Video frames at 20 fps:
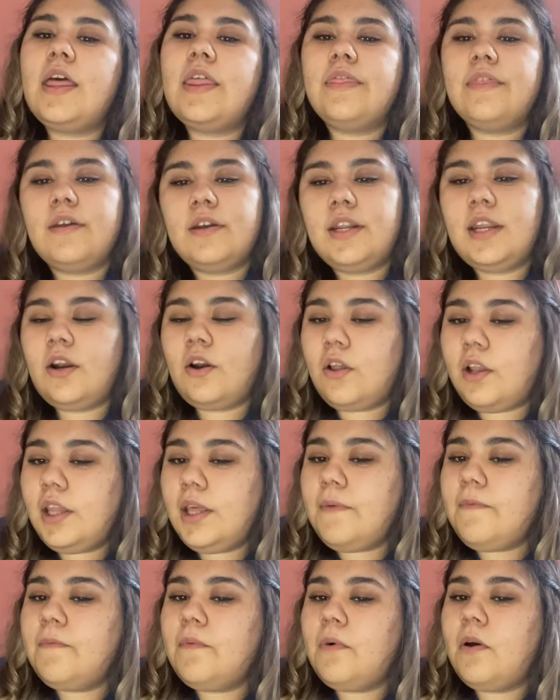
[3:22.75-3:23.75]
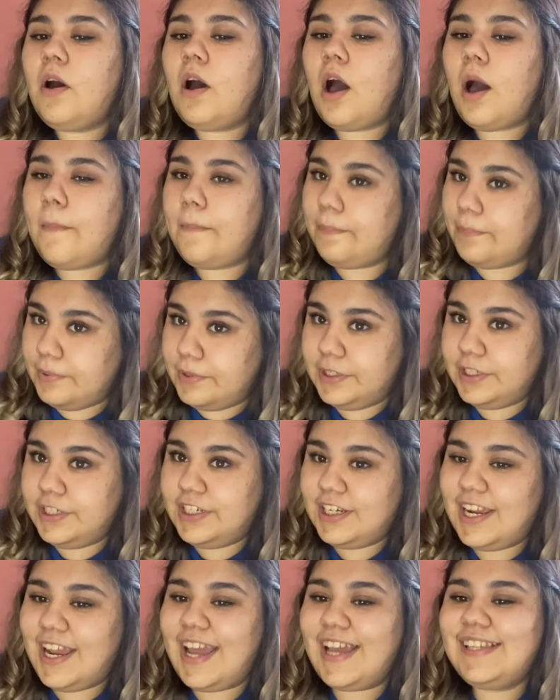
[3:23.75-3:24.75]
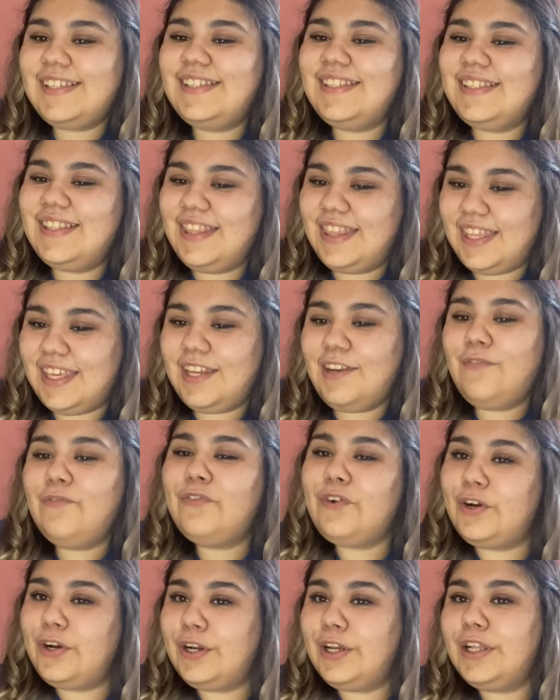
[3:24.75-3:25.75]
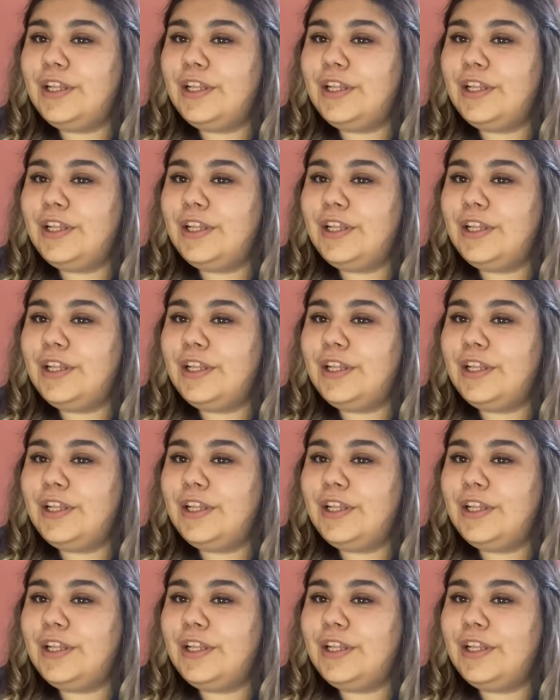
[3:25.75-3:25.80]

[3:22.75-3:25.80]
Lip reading: The narrowleaf hopbush has thin, vertically